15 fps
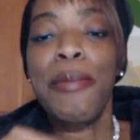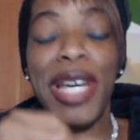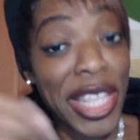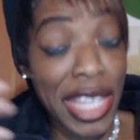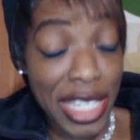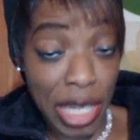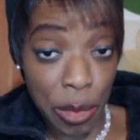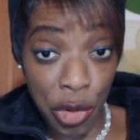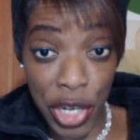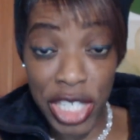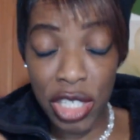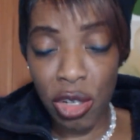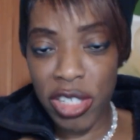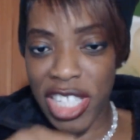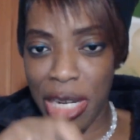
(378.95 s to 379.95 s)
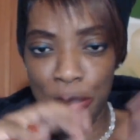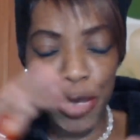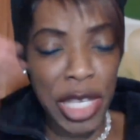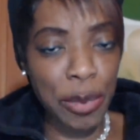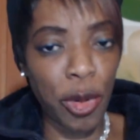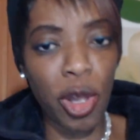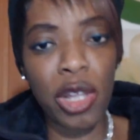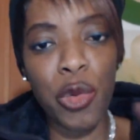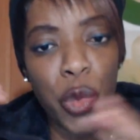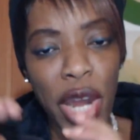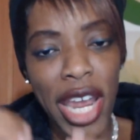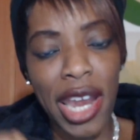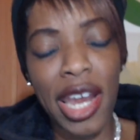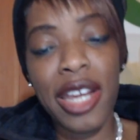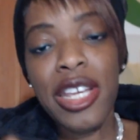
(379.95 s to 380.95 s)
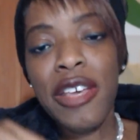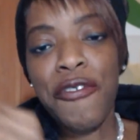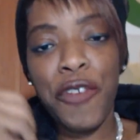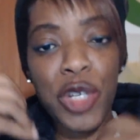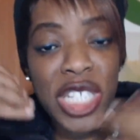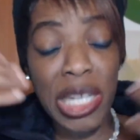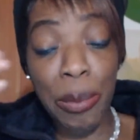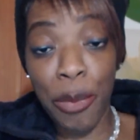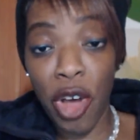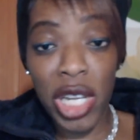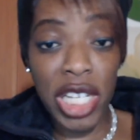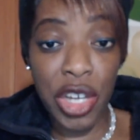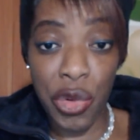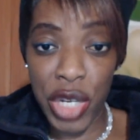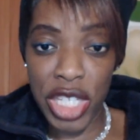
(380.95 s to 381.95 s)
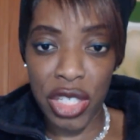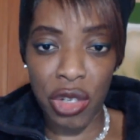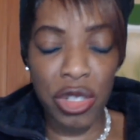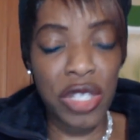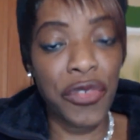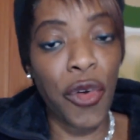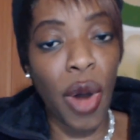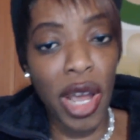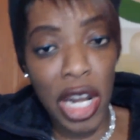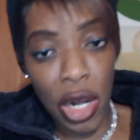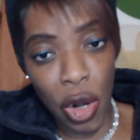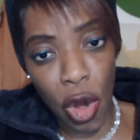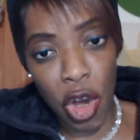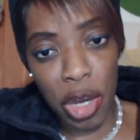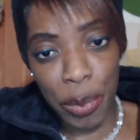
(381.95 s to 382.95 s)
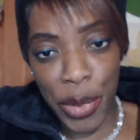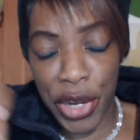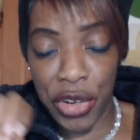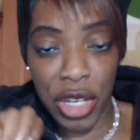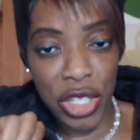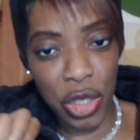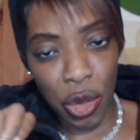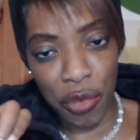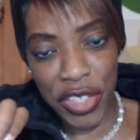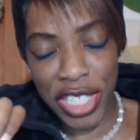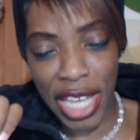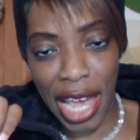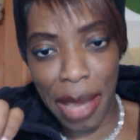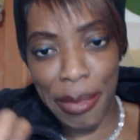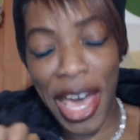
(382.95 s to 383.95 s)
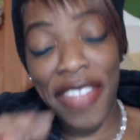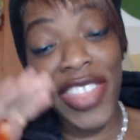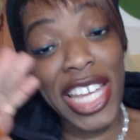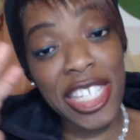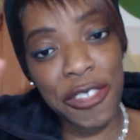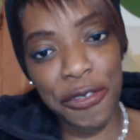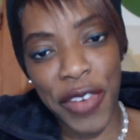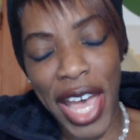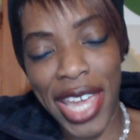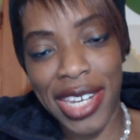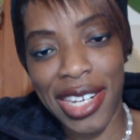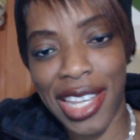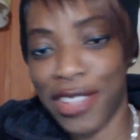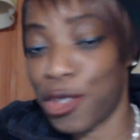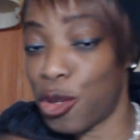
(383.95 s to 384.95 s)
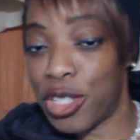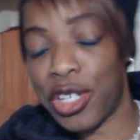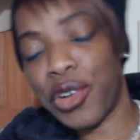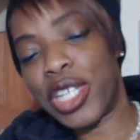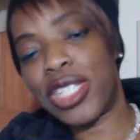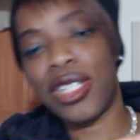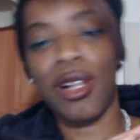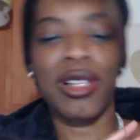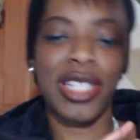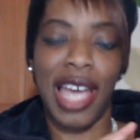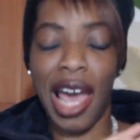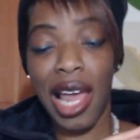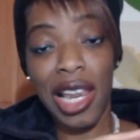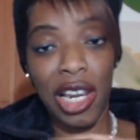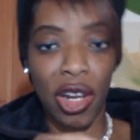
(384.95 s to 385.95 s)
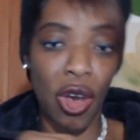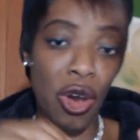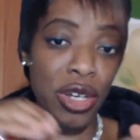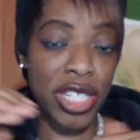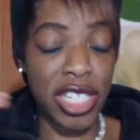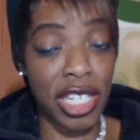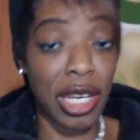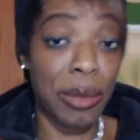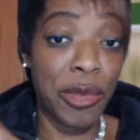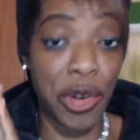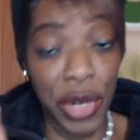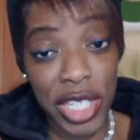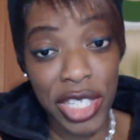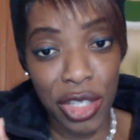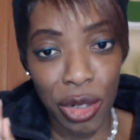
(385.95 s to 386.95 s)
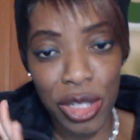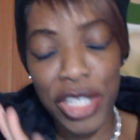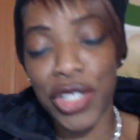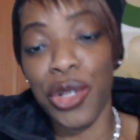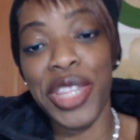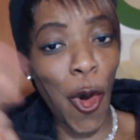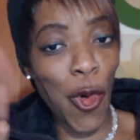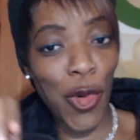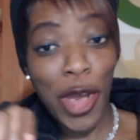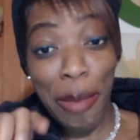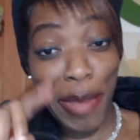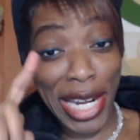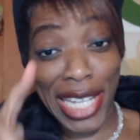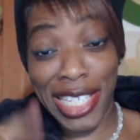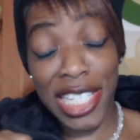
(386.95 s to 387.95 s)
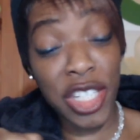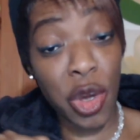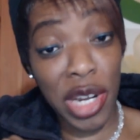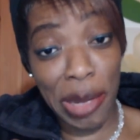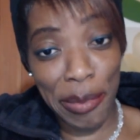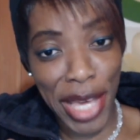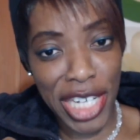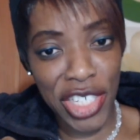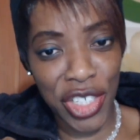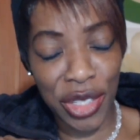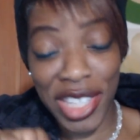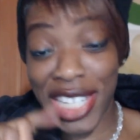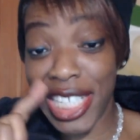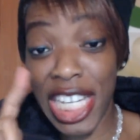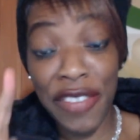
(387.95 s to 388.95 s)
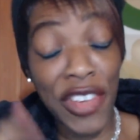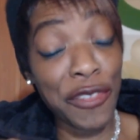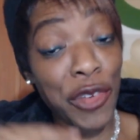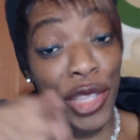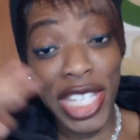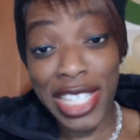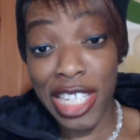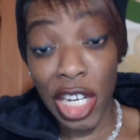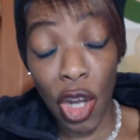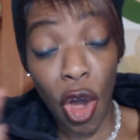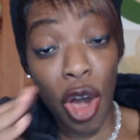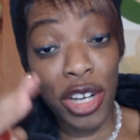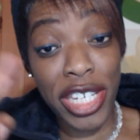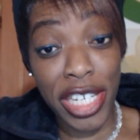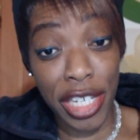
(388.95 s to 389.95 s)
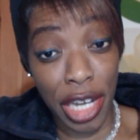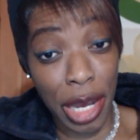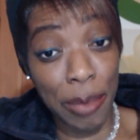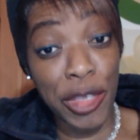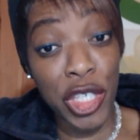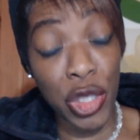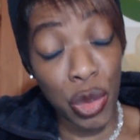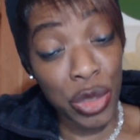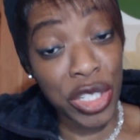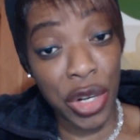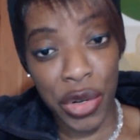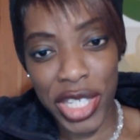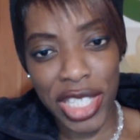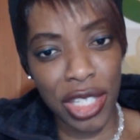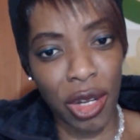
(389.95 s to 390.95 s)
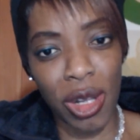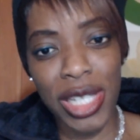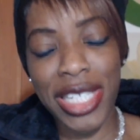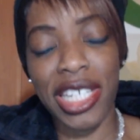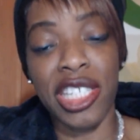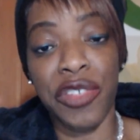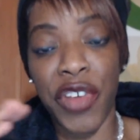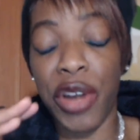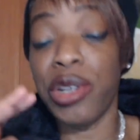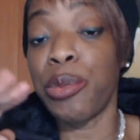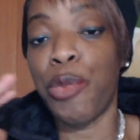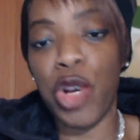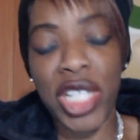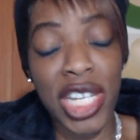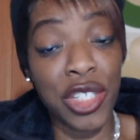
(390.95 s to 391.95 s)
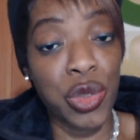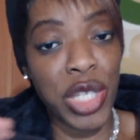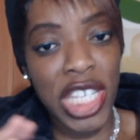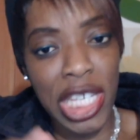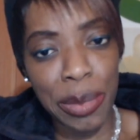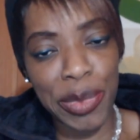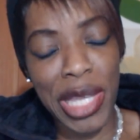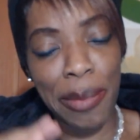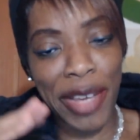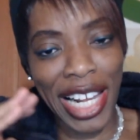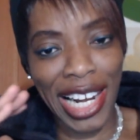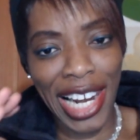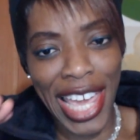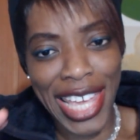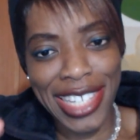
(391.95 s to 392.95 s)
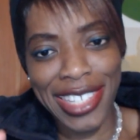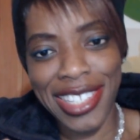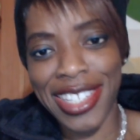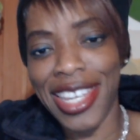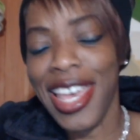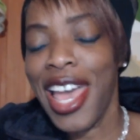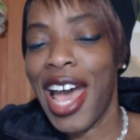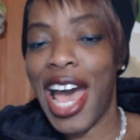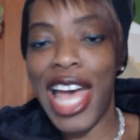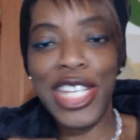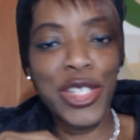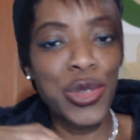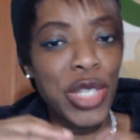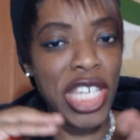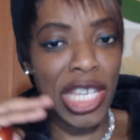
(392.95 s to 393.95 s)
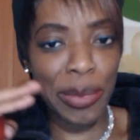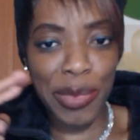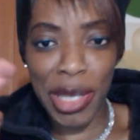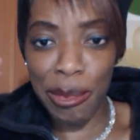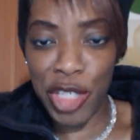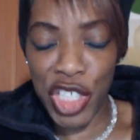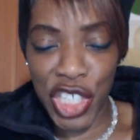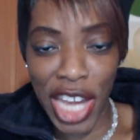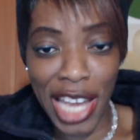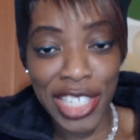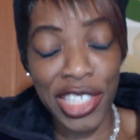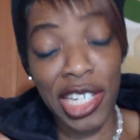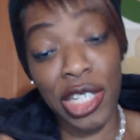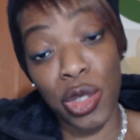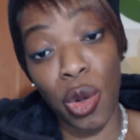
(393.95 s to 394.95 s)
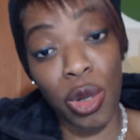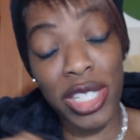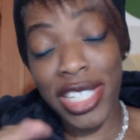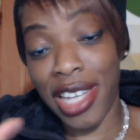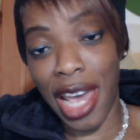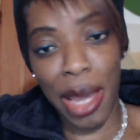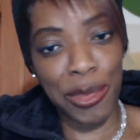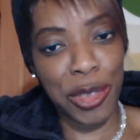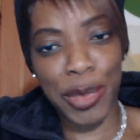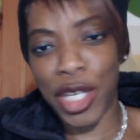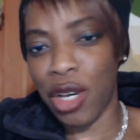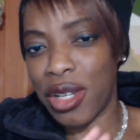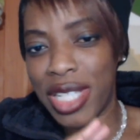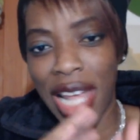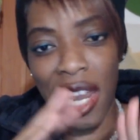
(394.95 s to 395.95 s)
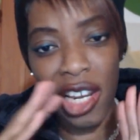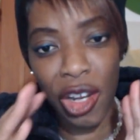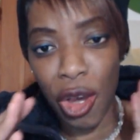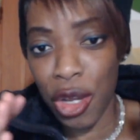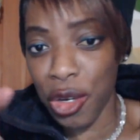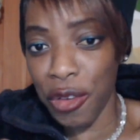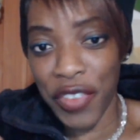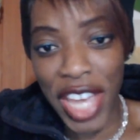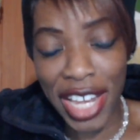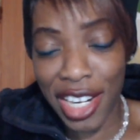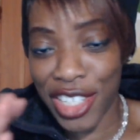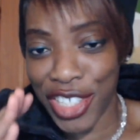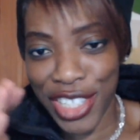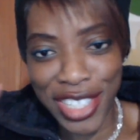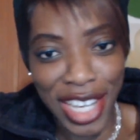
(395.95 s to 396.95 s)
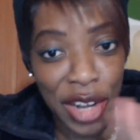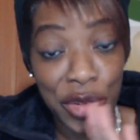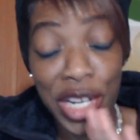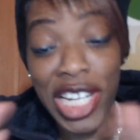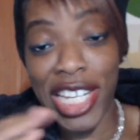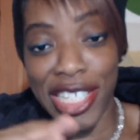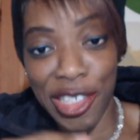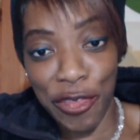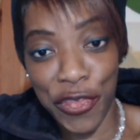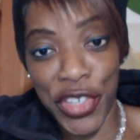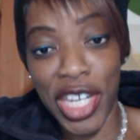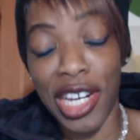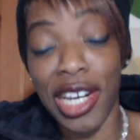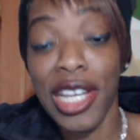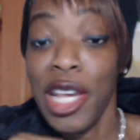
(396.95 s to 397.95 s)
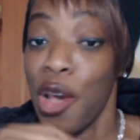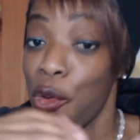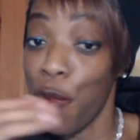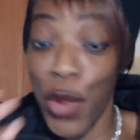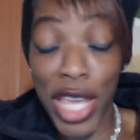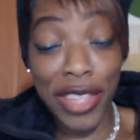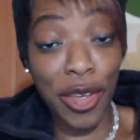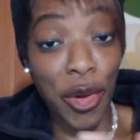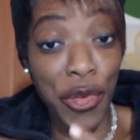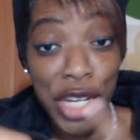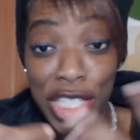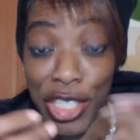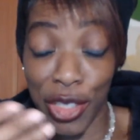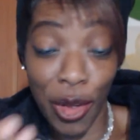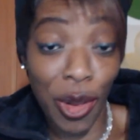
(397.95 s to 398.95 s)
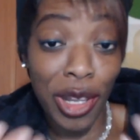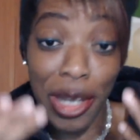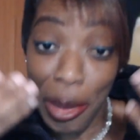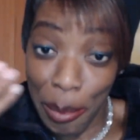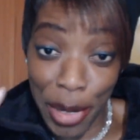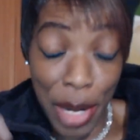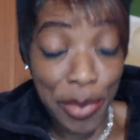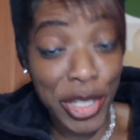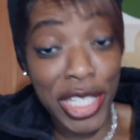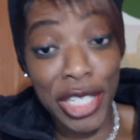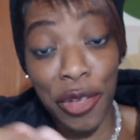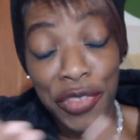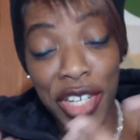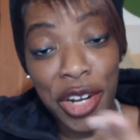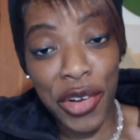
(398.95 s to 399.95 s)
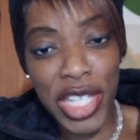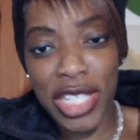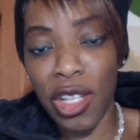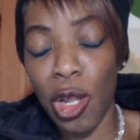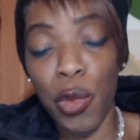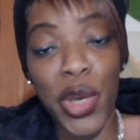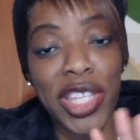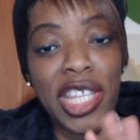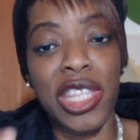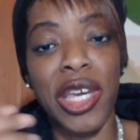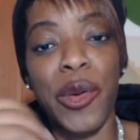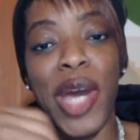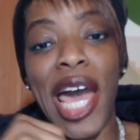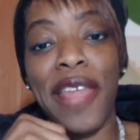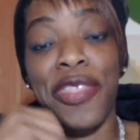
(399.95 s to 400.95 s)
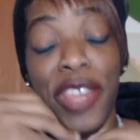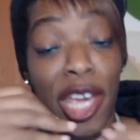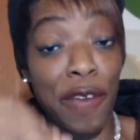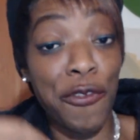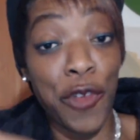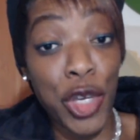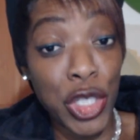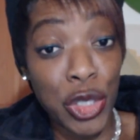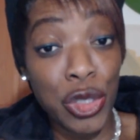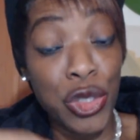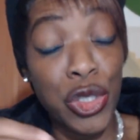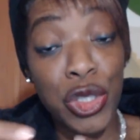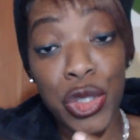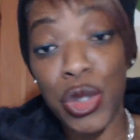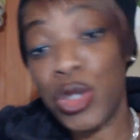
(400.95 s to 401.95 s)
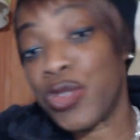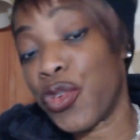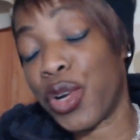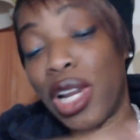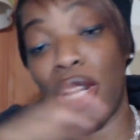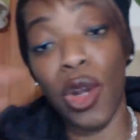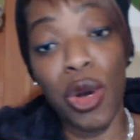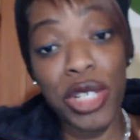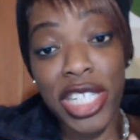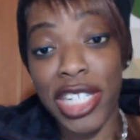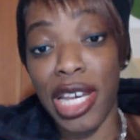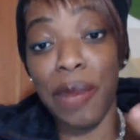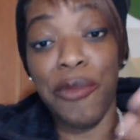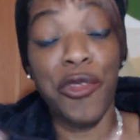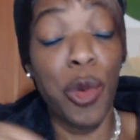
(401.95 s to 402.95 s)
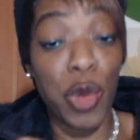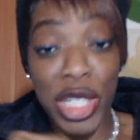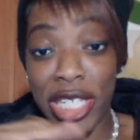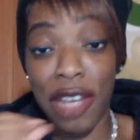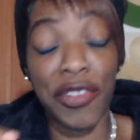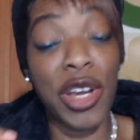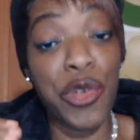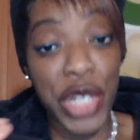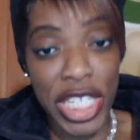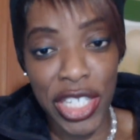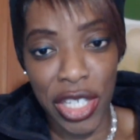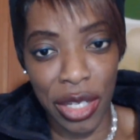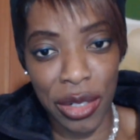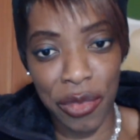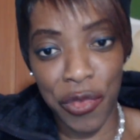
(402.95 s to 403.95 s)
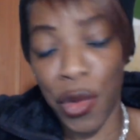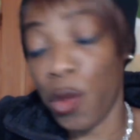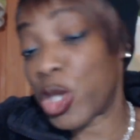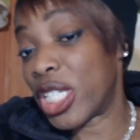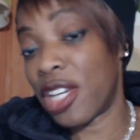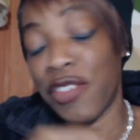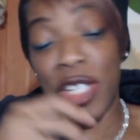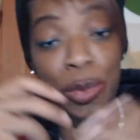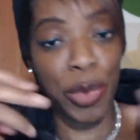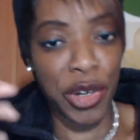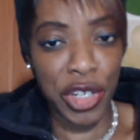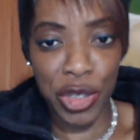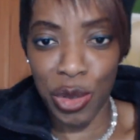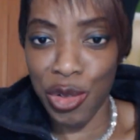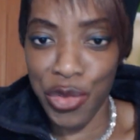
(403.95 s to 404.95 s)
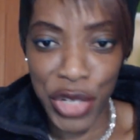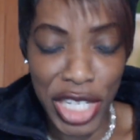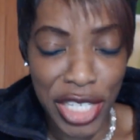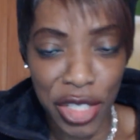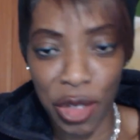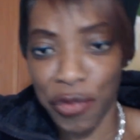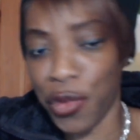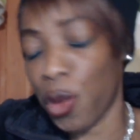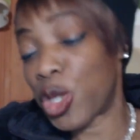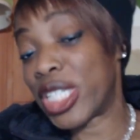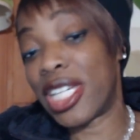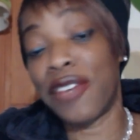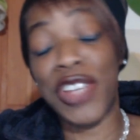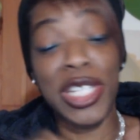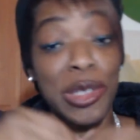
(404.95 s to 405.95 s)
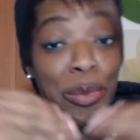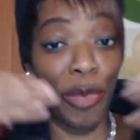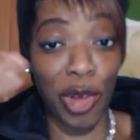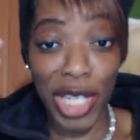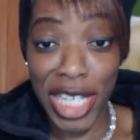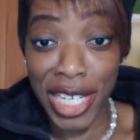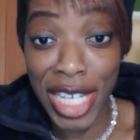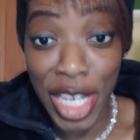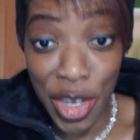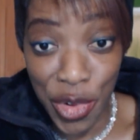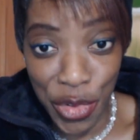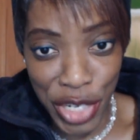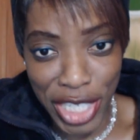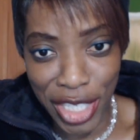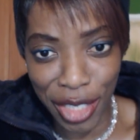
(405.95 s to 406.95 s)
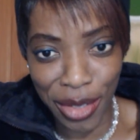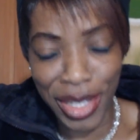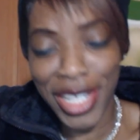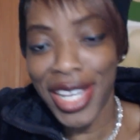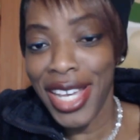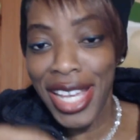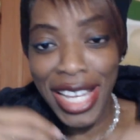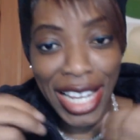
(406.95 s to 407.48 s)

But there's some crystals that people wear for symbolic reasons for long periods of time. And that's fine. And those crystals are long term crystals. Oh, but I just got to mention that even for these long term use crystals, it's very important to keep them cleansed and to keep them charged at all times because a lot of energies can really interfere with original purposes of the crystal, whether they are there for you to use for a long term for whatever reason, for whatever spiritual reason, for whatever symbolic reason.